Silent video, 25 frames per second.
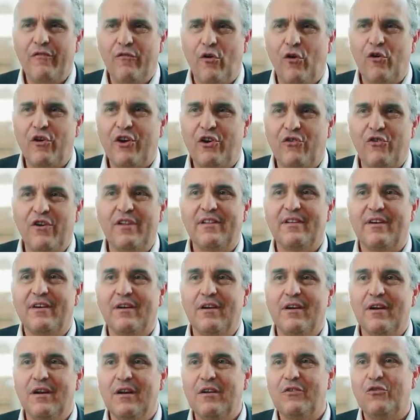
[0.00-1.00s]
very
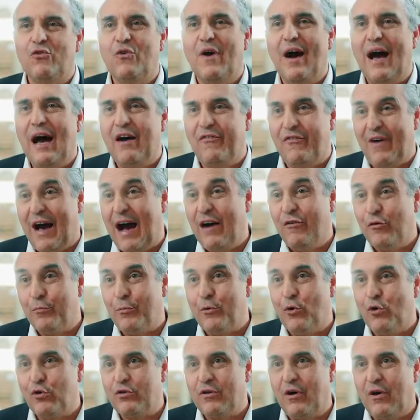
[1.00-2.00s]
critical to have our
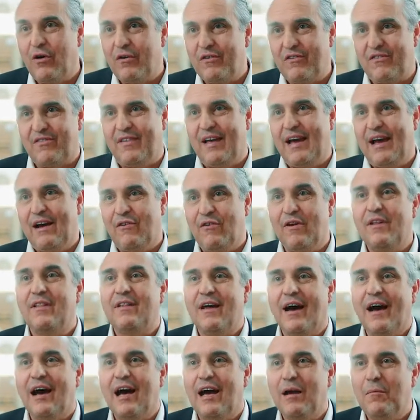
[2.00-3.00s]
products there in
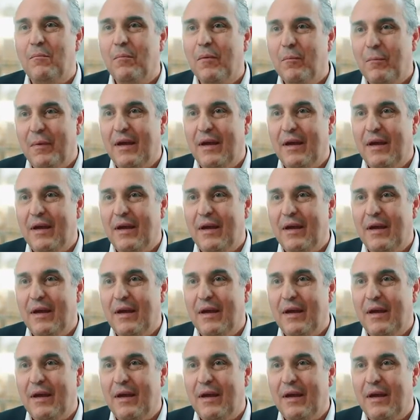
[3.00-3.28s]
time,